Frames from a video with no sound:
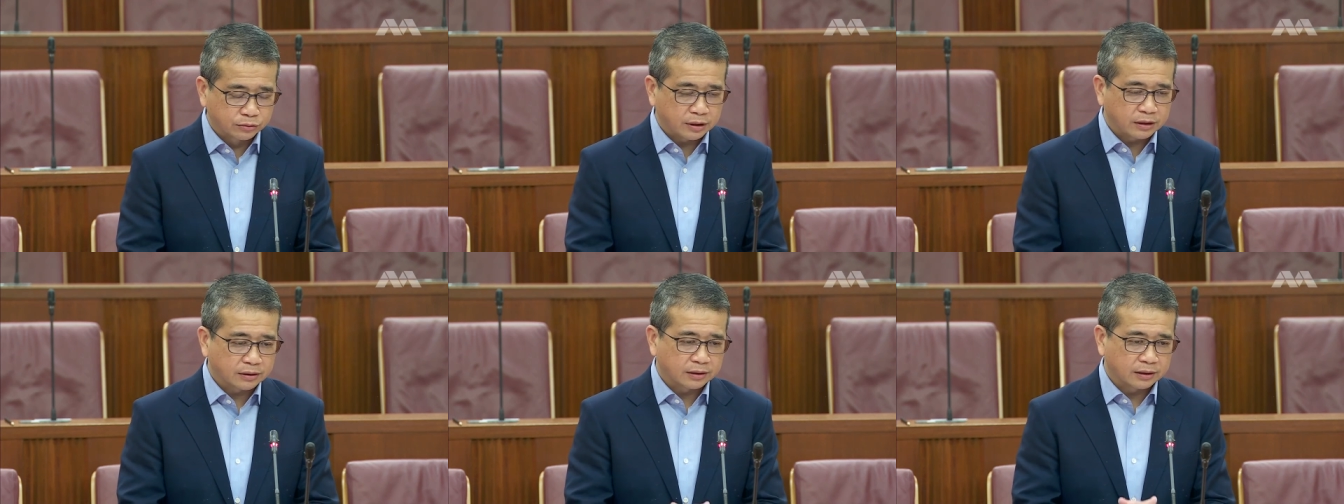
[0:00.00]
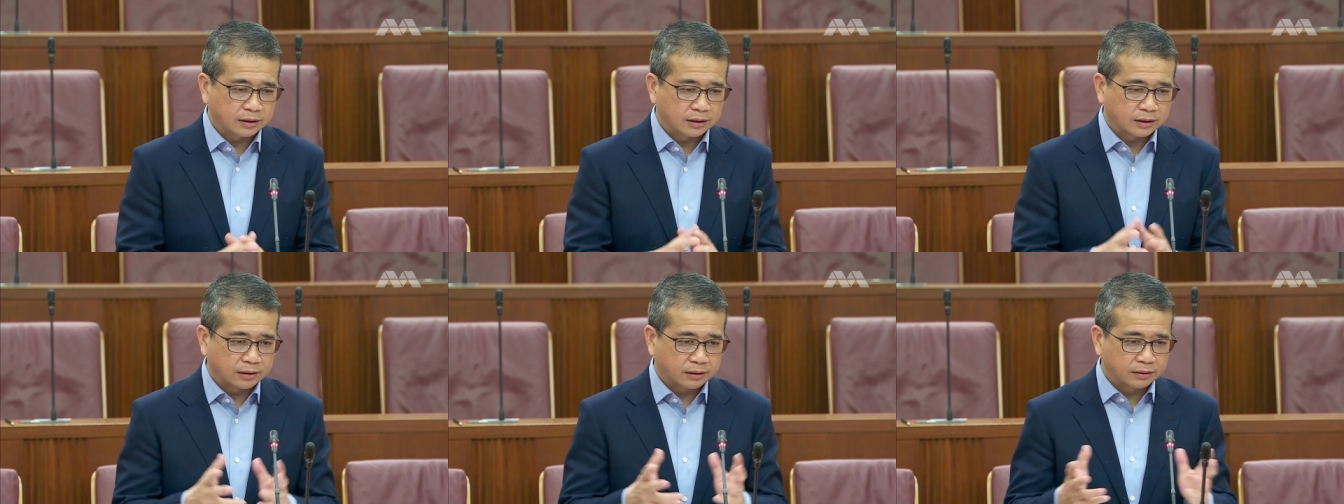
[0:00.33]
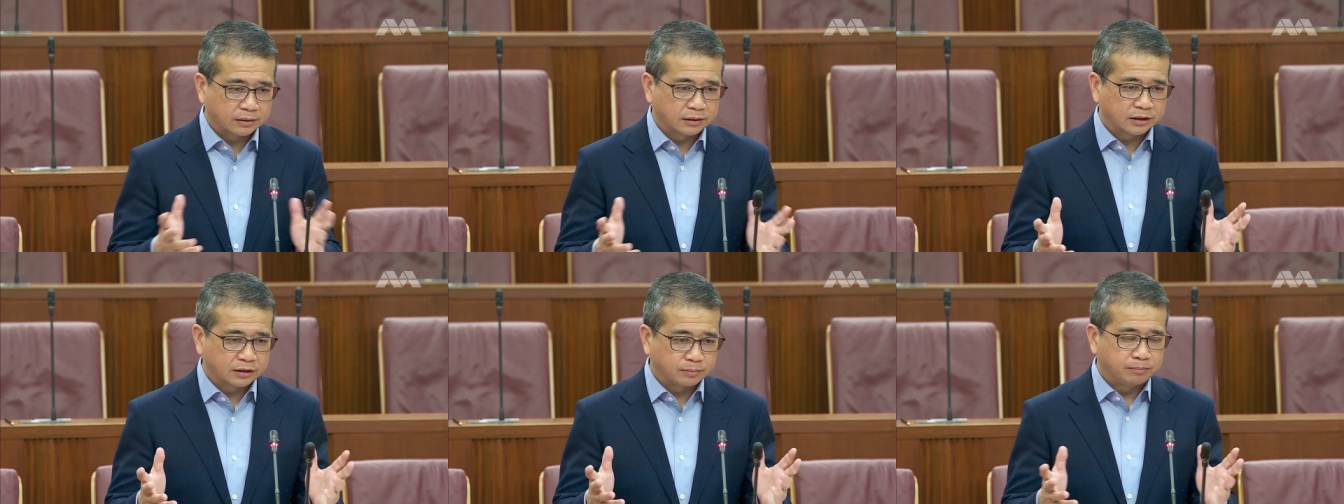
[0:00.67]
throughout uh,
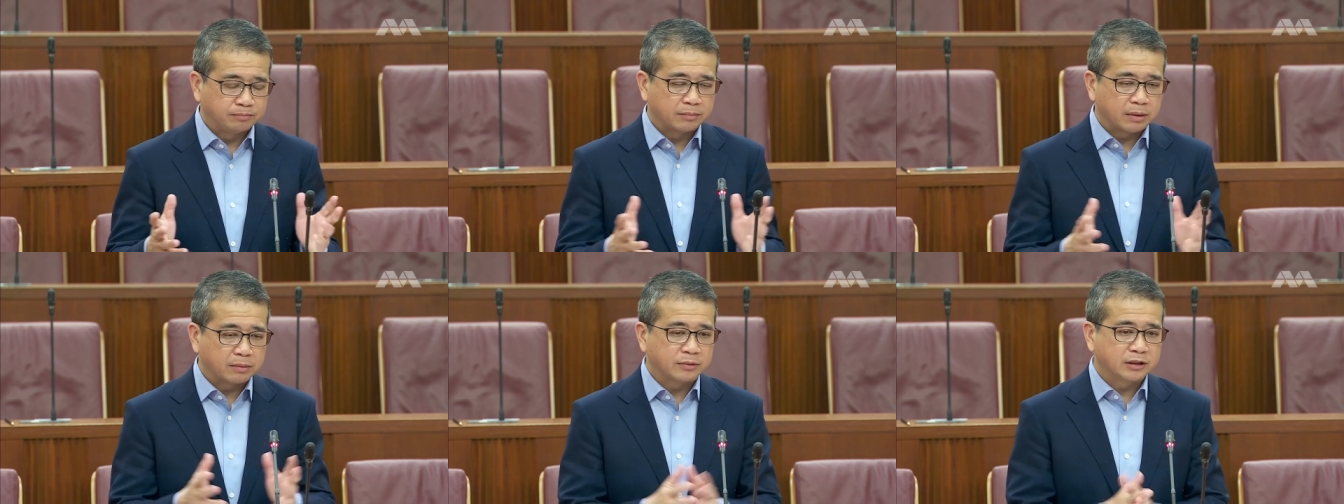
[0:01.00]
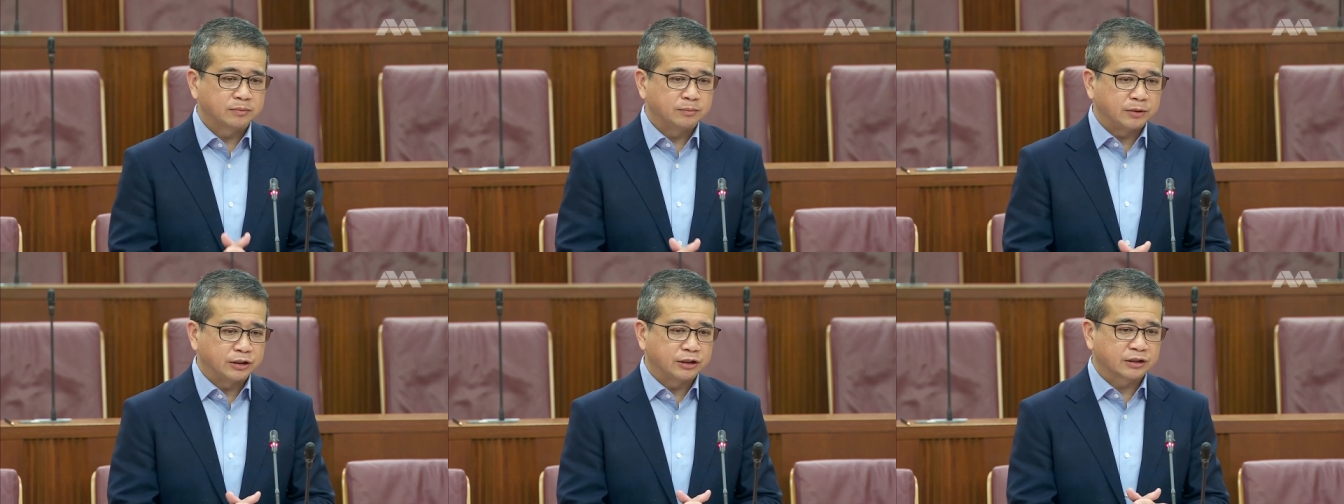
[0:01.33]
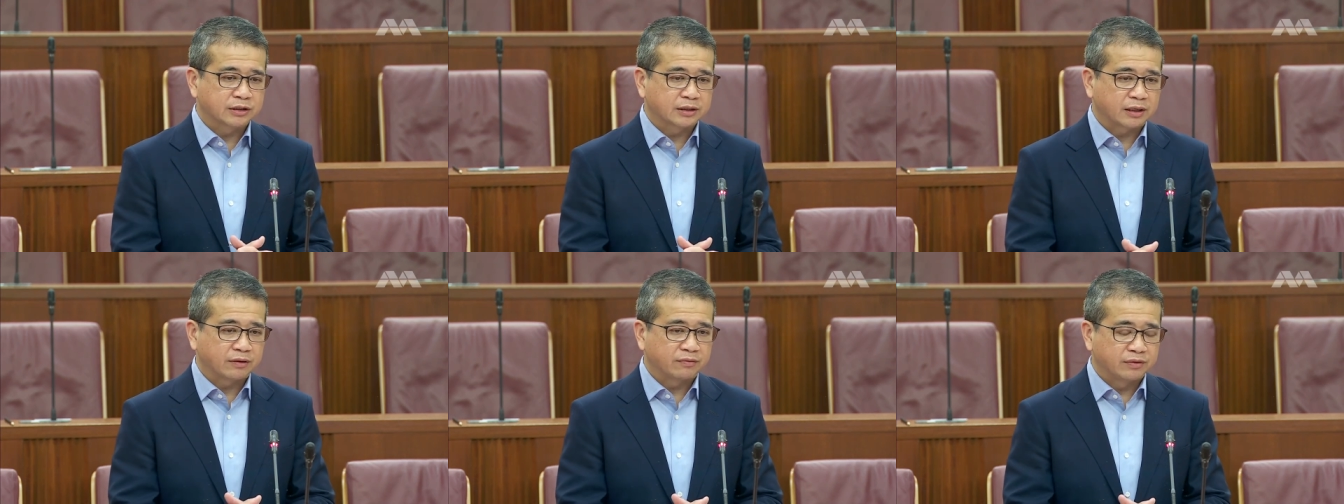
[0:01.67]
the member
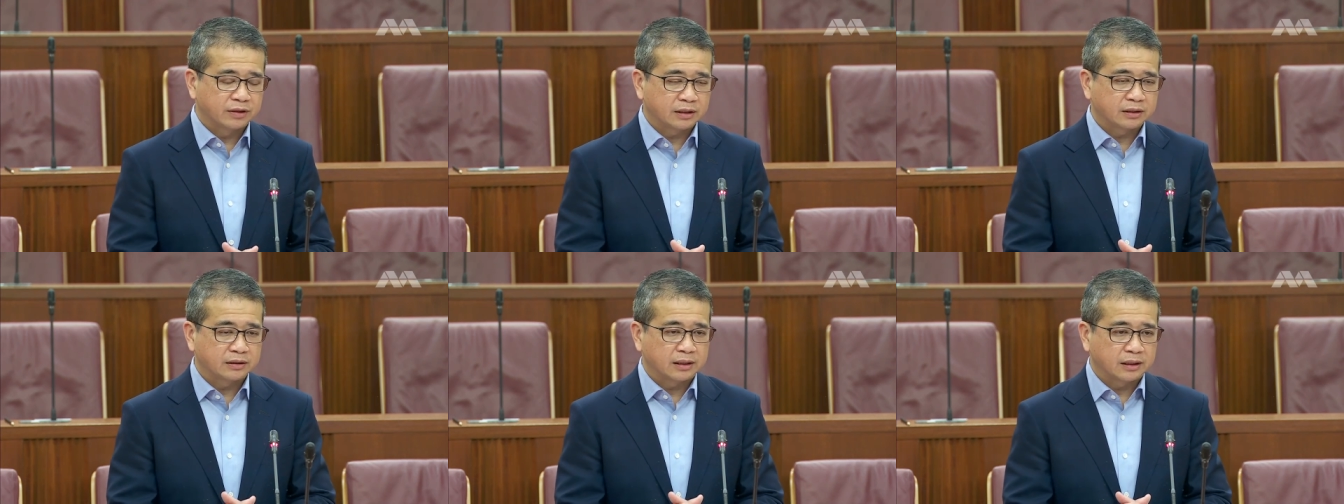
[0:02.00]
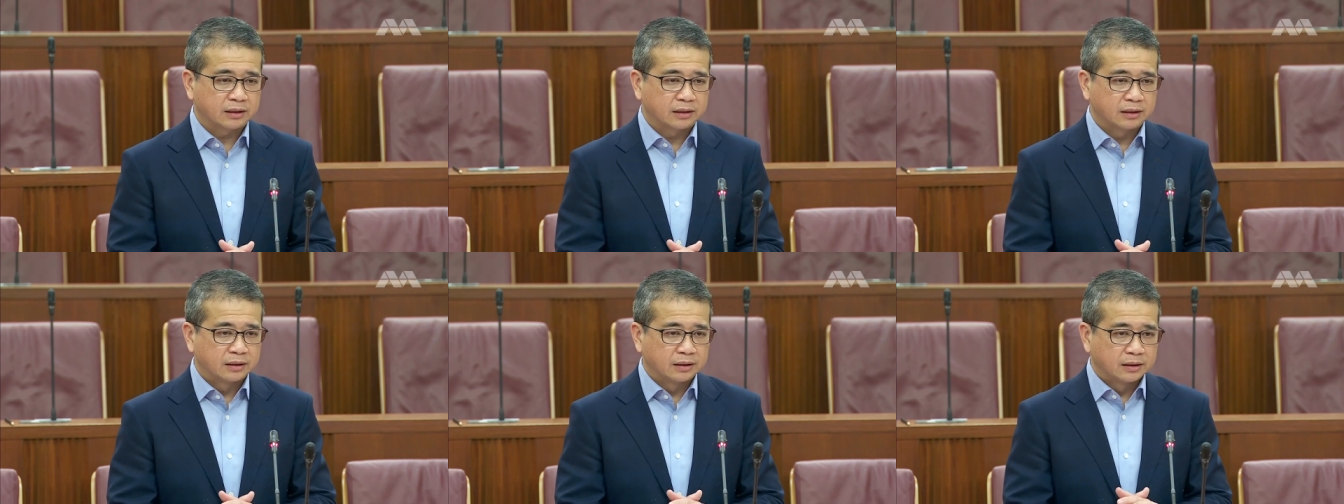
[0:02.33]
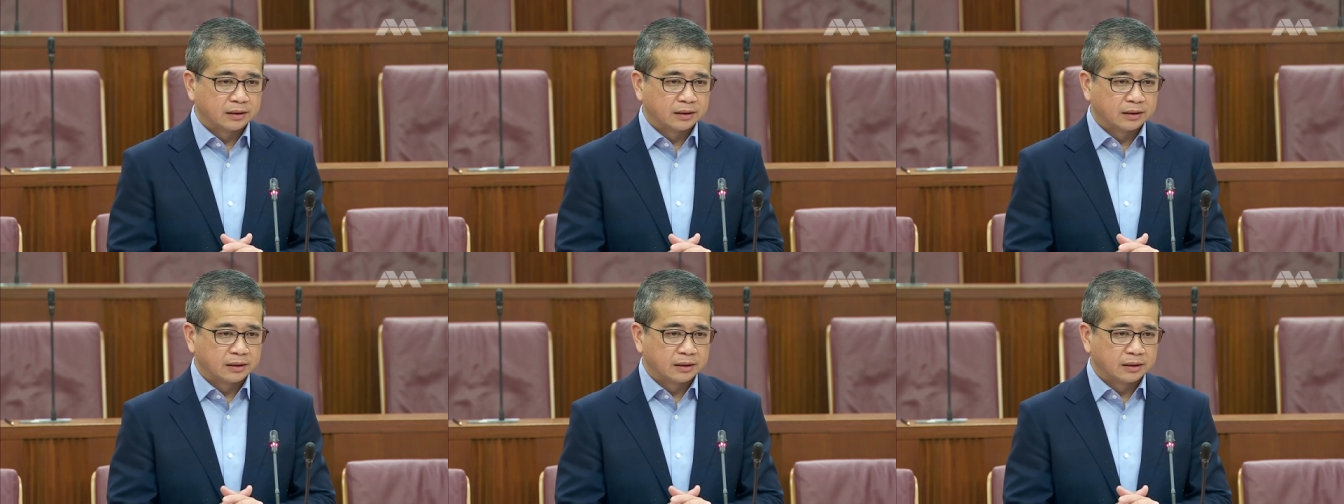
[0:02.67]
speeches, I've heard that